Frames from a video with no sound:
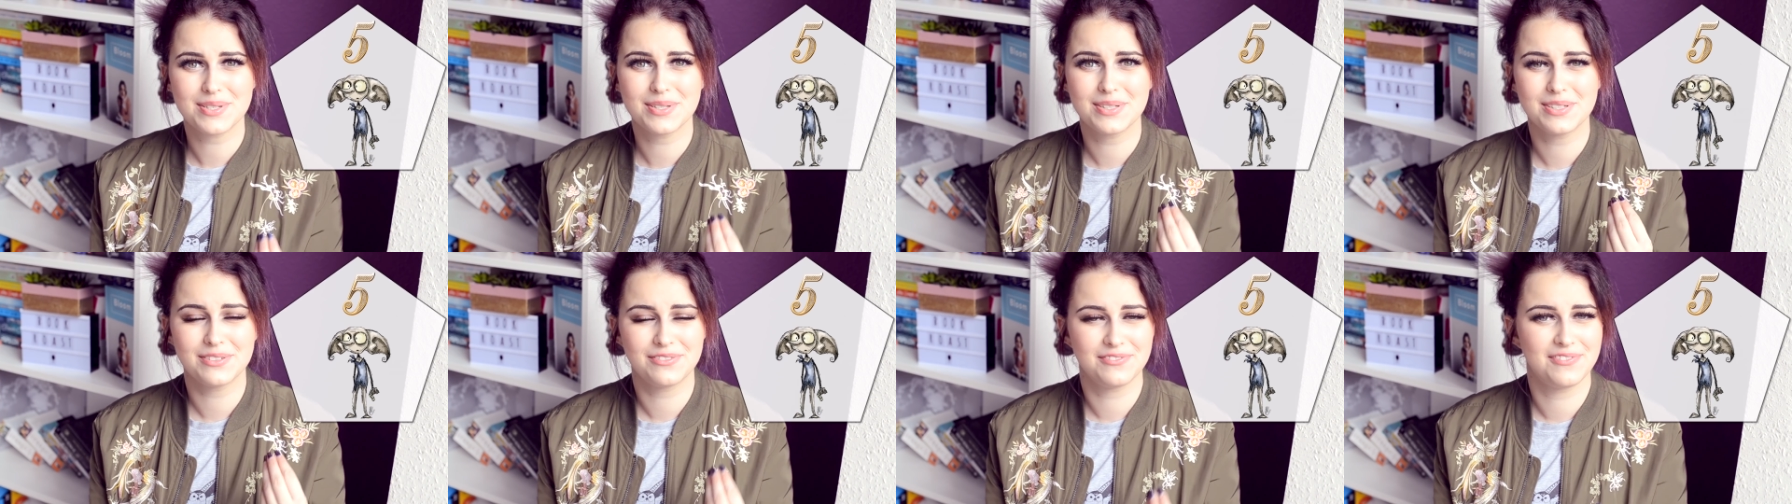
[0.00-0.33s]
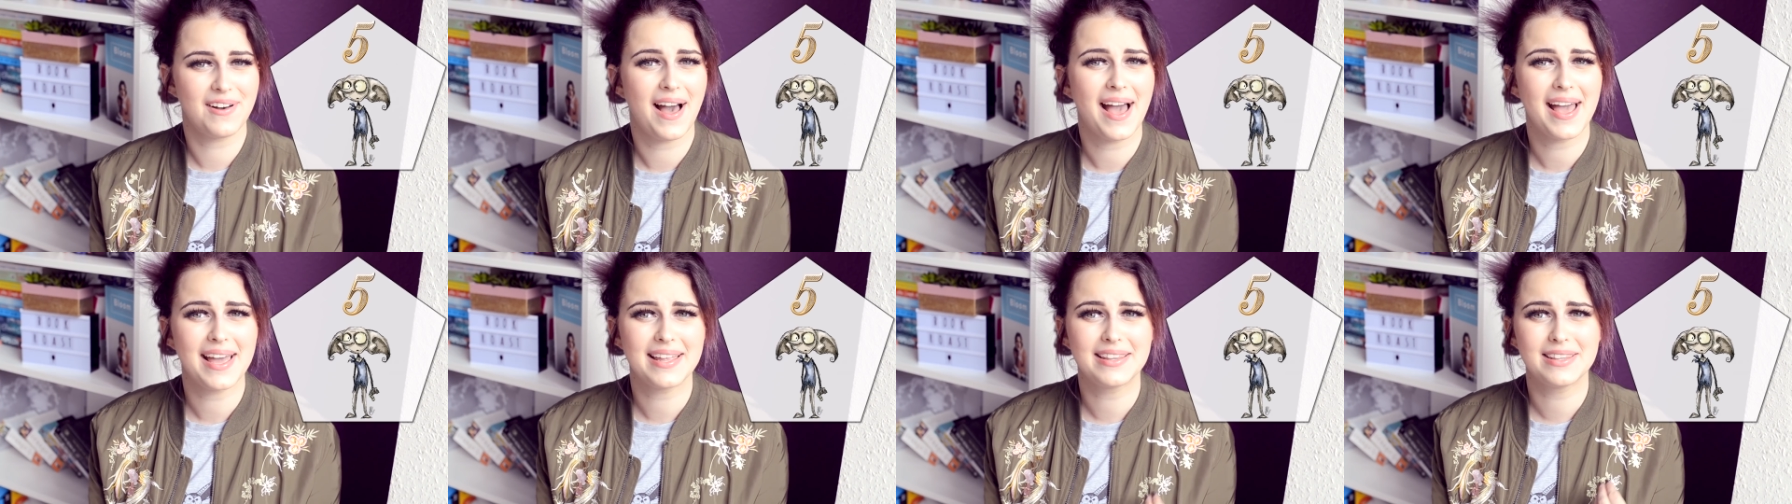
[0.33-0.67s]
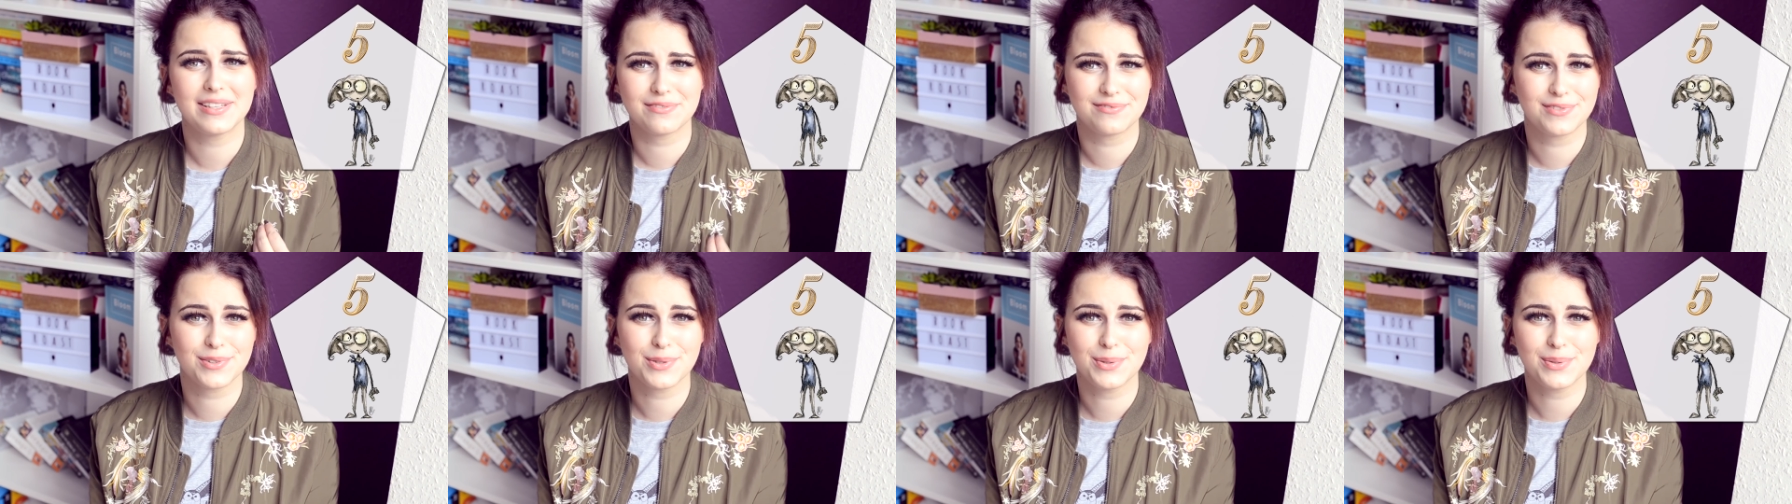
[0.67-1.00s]
to defy
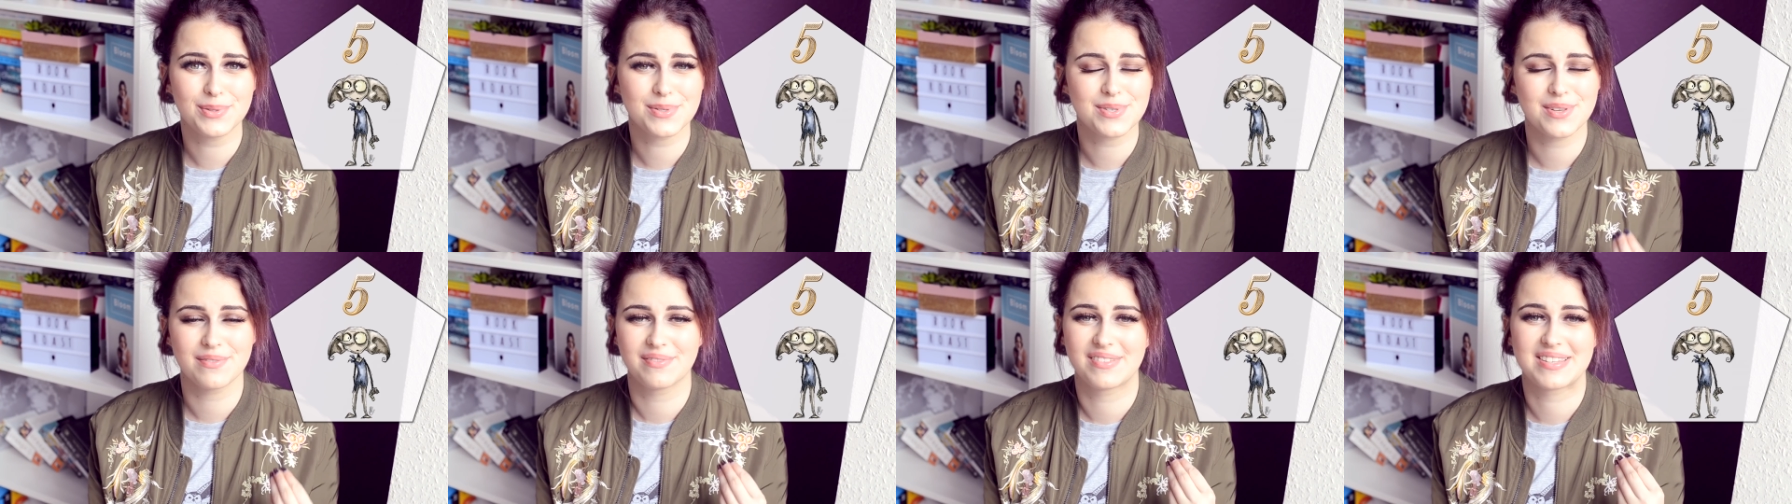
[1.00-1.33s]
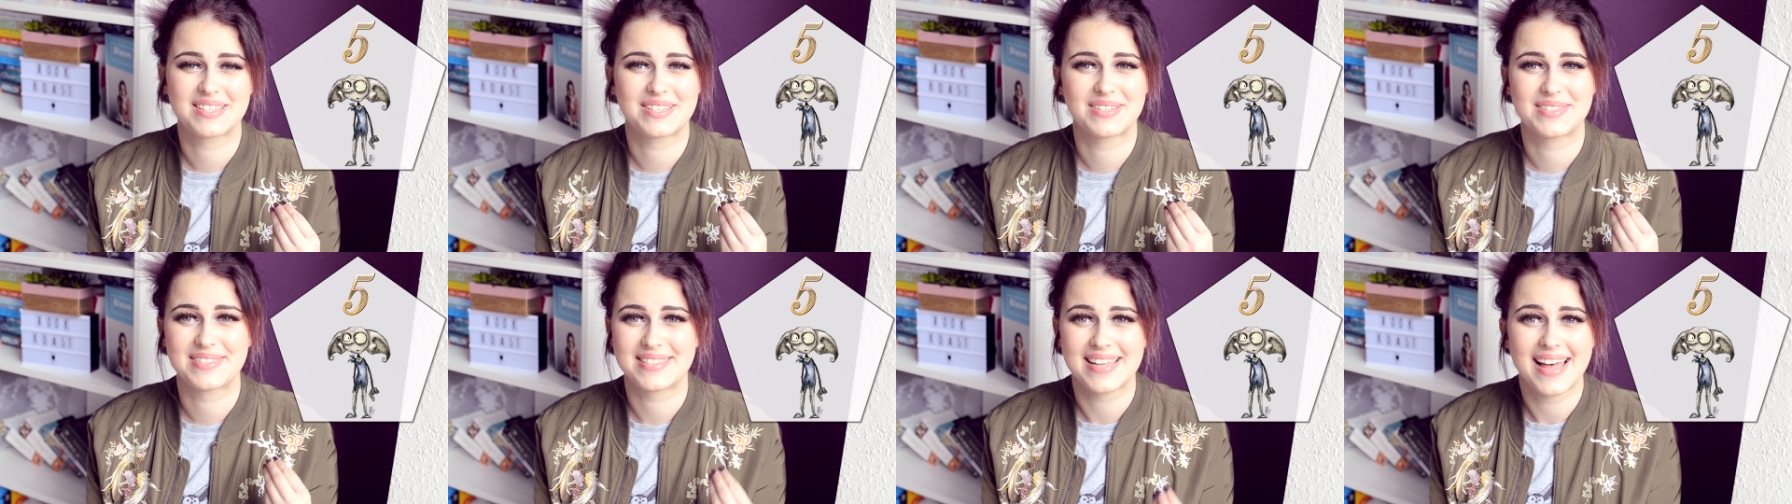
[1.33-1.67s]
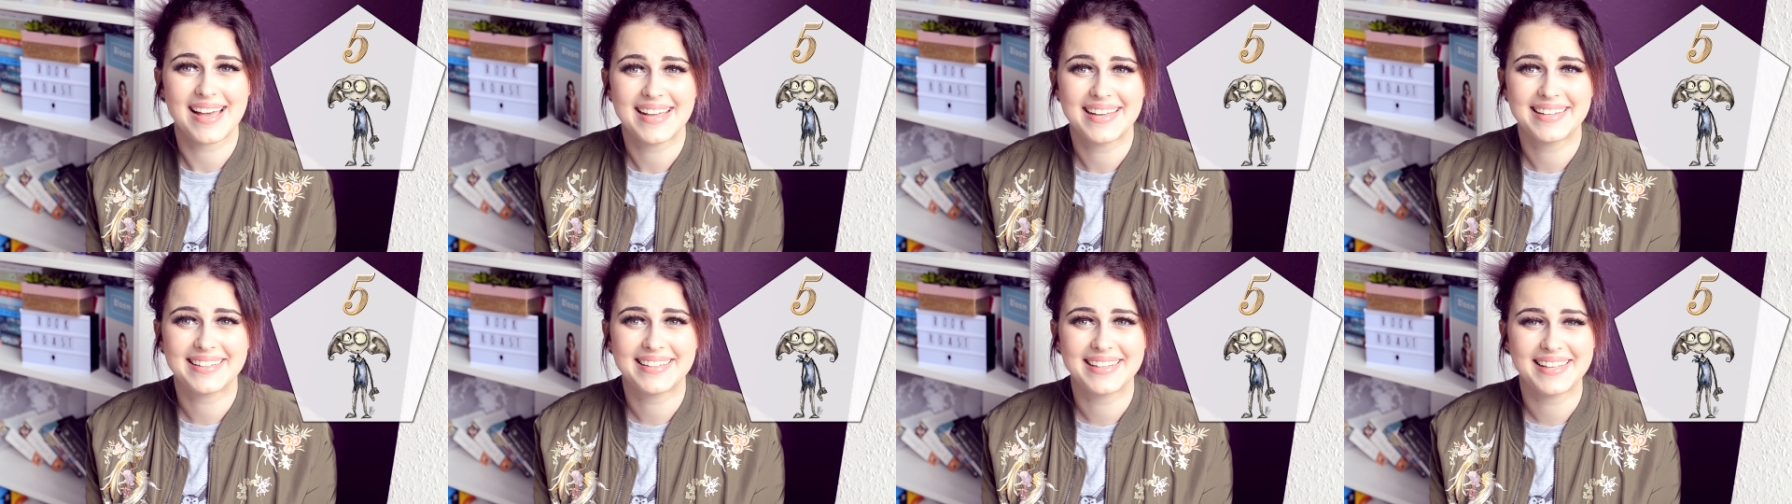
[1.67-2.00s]
the rules of the
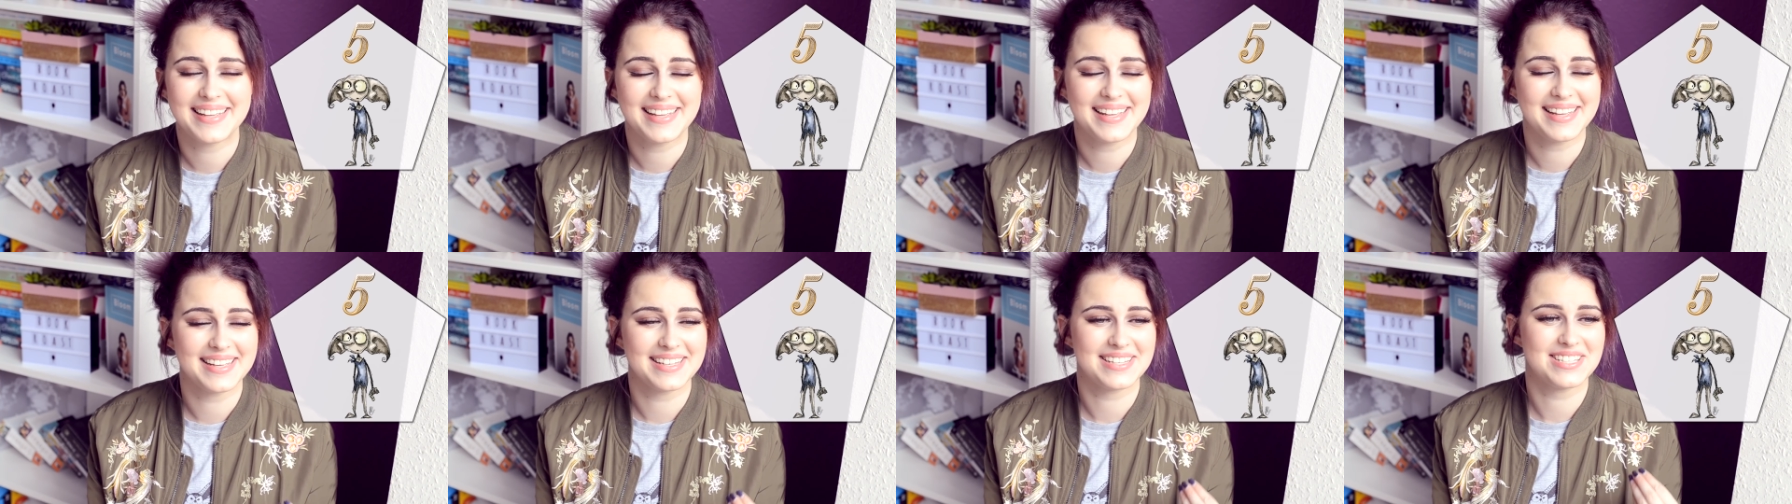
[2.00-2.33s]
society